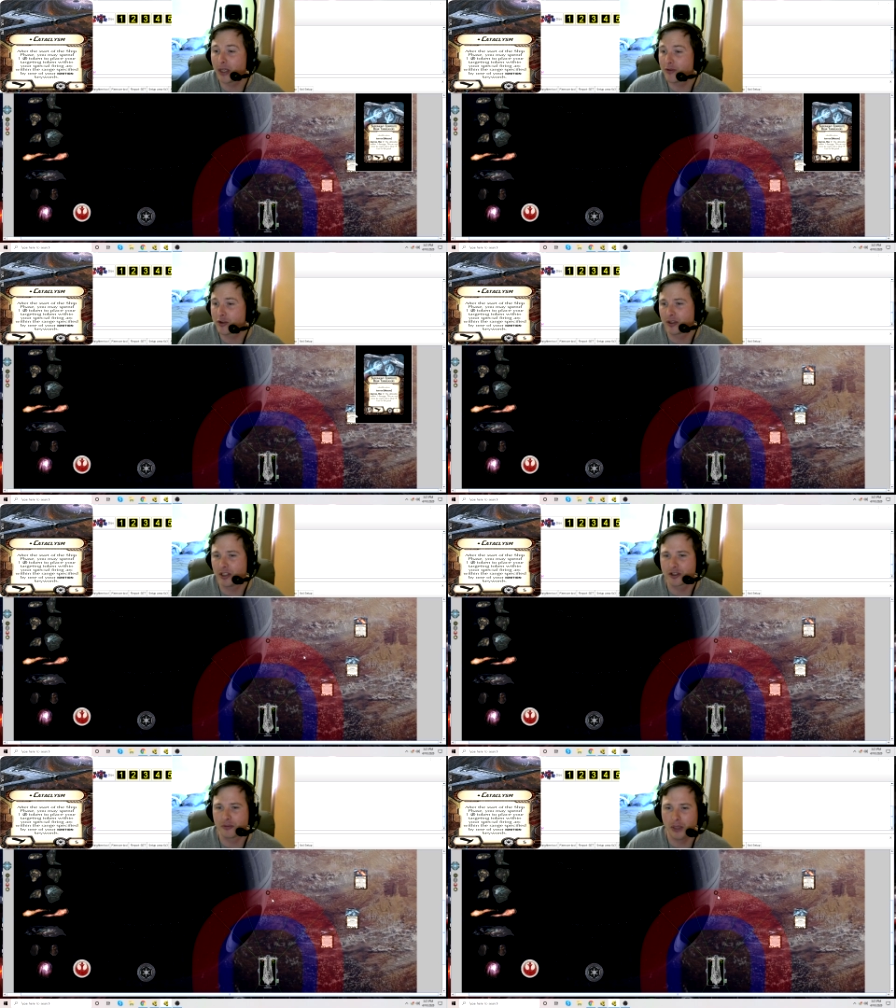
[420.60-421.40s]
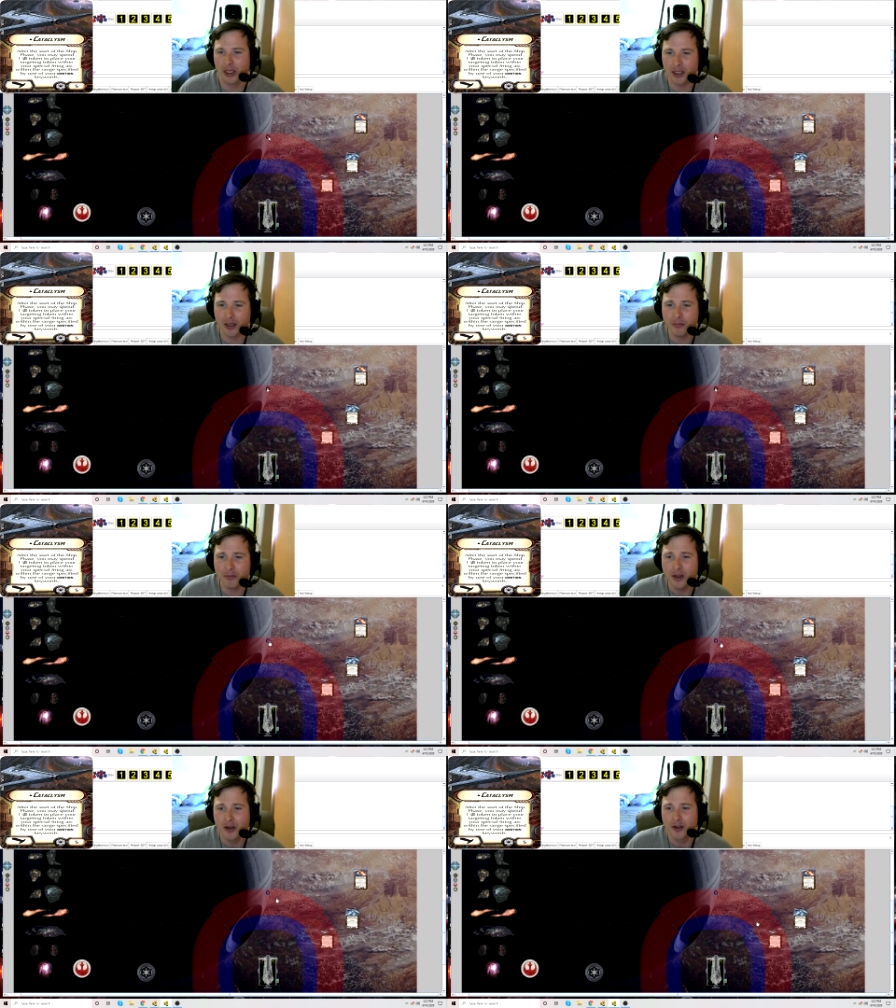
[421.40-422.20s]
gives you ignition
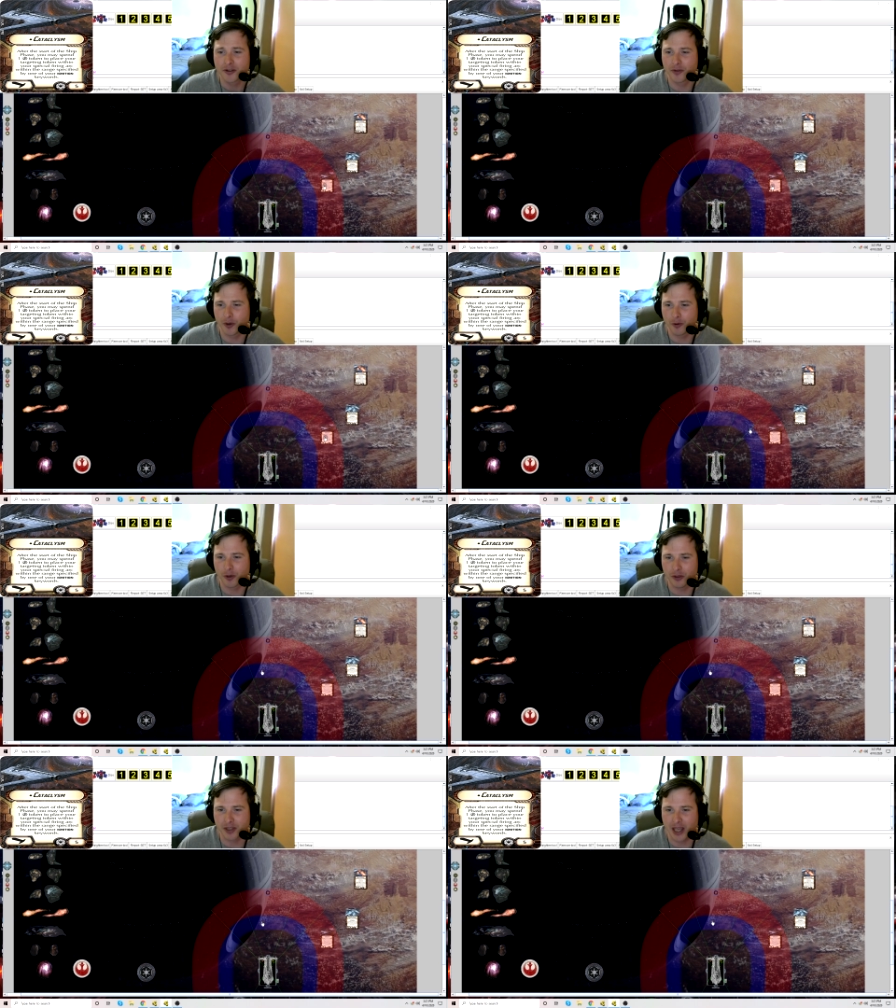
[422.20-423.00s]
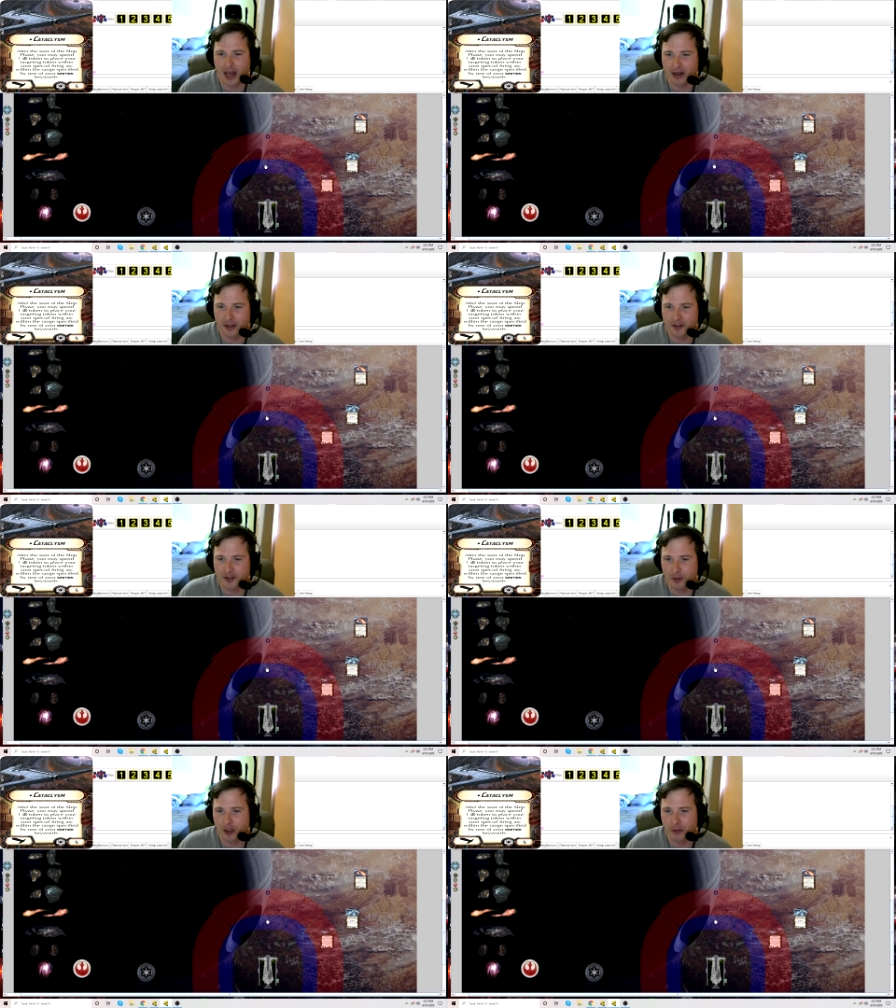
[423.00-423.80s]
medium. So if you were to use
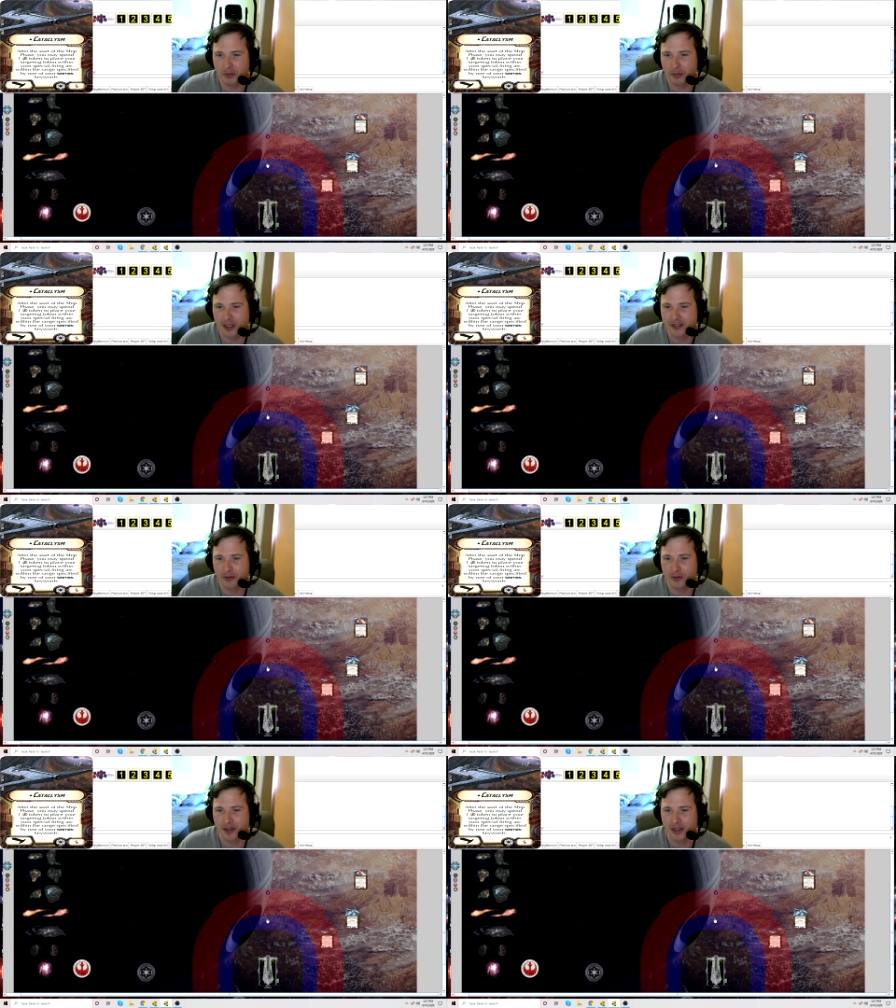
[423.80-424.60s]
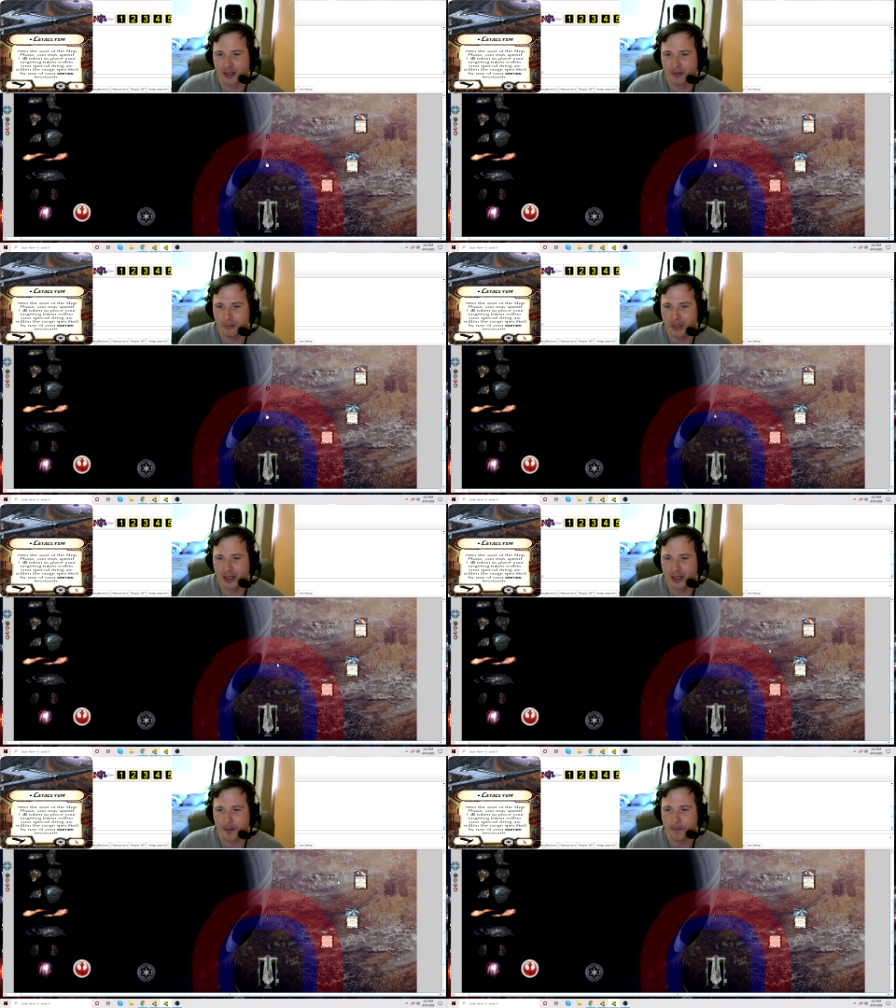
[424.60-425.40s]
Cataclysm, you can only place it within
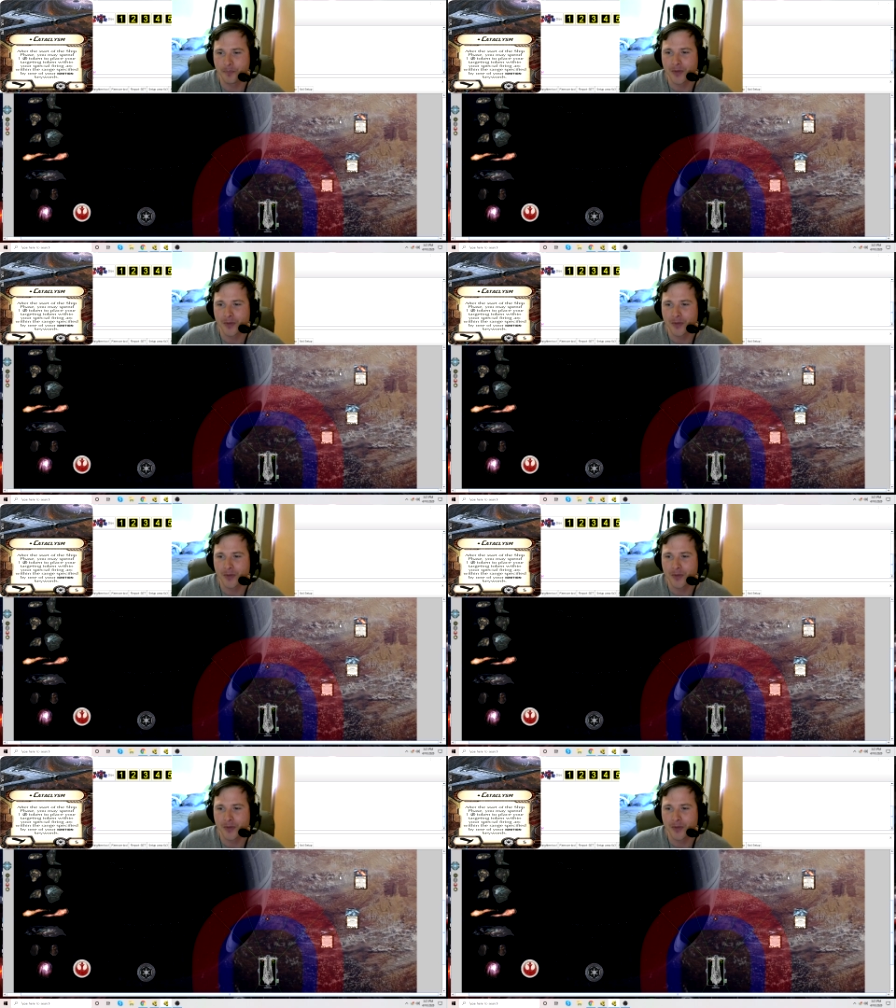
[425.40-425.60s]
medium.